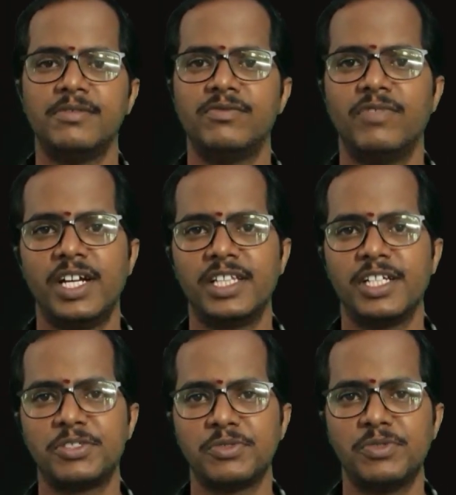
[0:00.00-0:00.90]
Where the
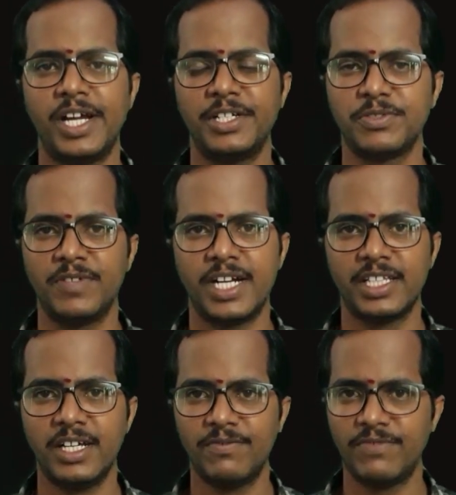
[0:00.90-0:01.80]
2 and 12 are
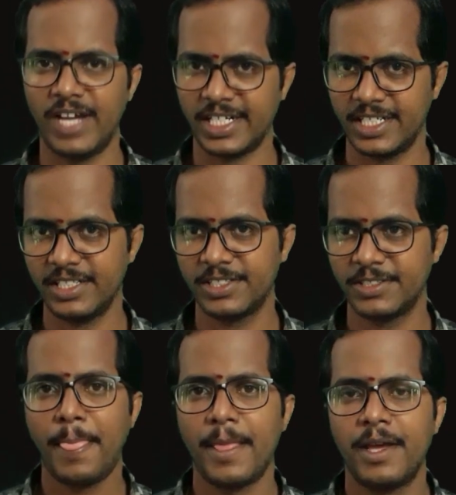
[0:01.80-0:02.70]
the factors.
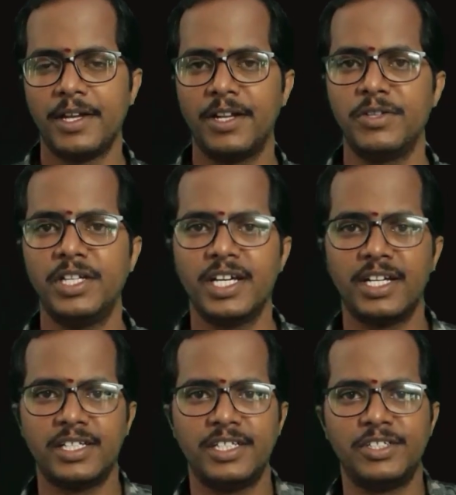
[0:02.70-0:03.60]
Now here
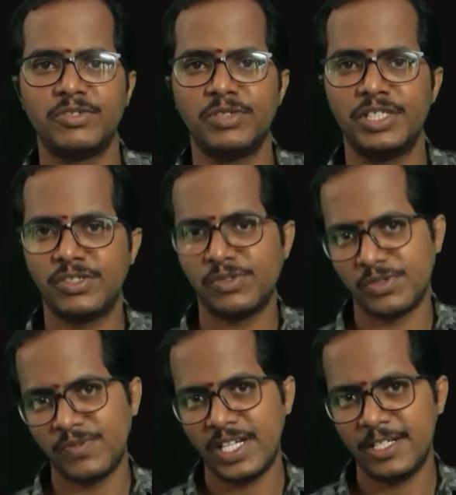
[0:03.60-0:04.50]
in 2 into 12,